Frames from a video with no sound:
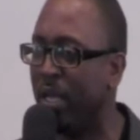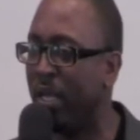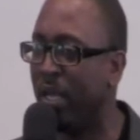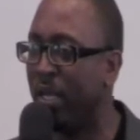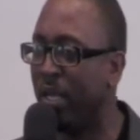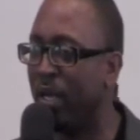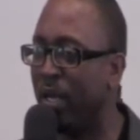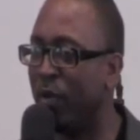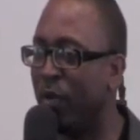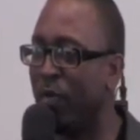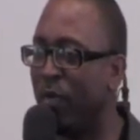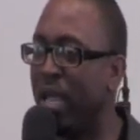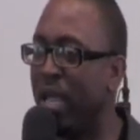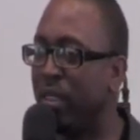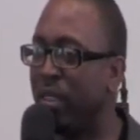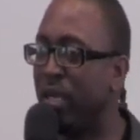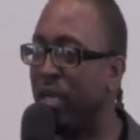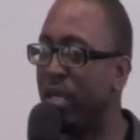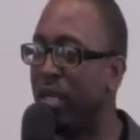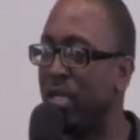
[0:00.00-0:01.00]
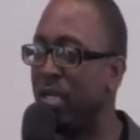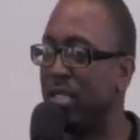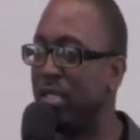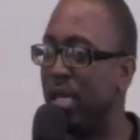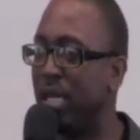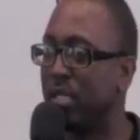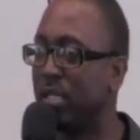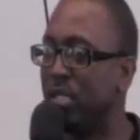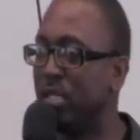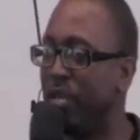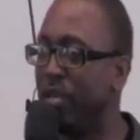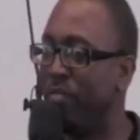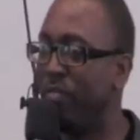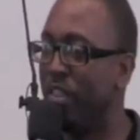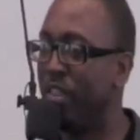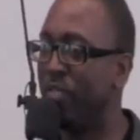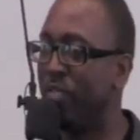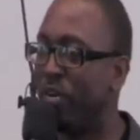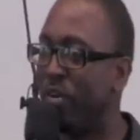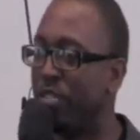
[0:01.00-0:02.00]
And right there in the text, in the fifth
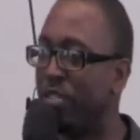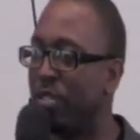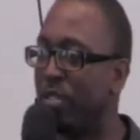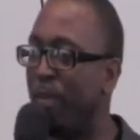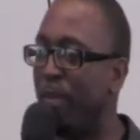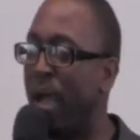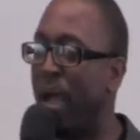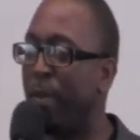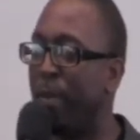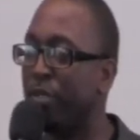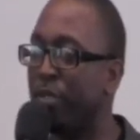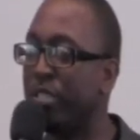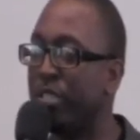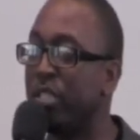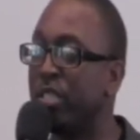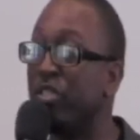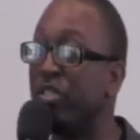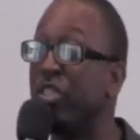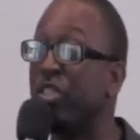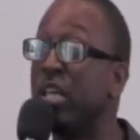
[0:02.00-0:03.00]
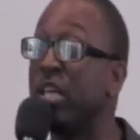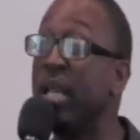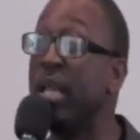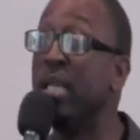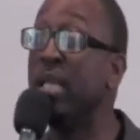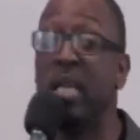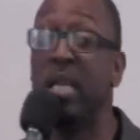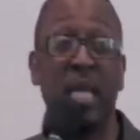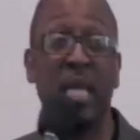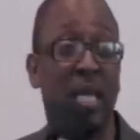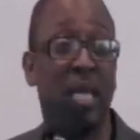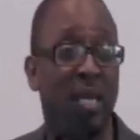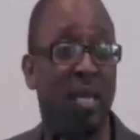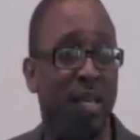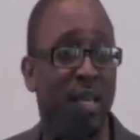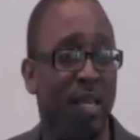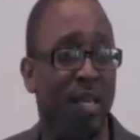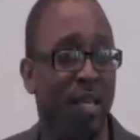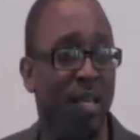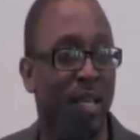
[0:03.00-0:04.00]
verse, the Bible says, Suddenly
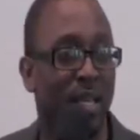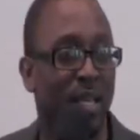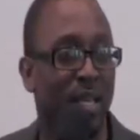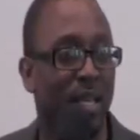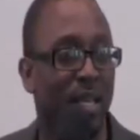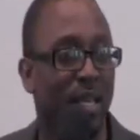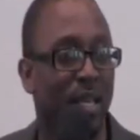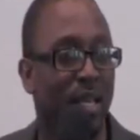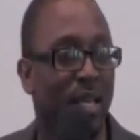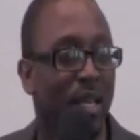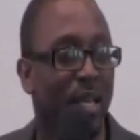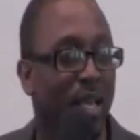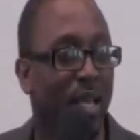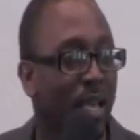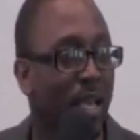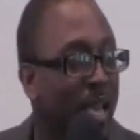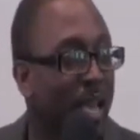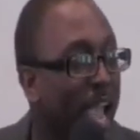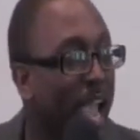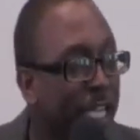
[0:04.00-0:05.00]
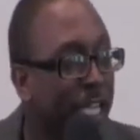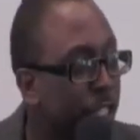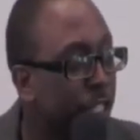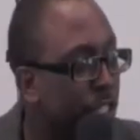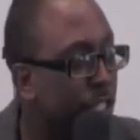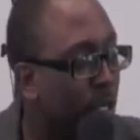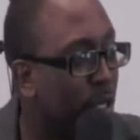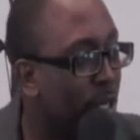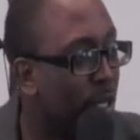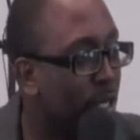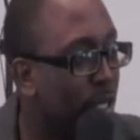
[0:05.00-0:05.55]
an angel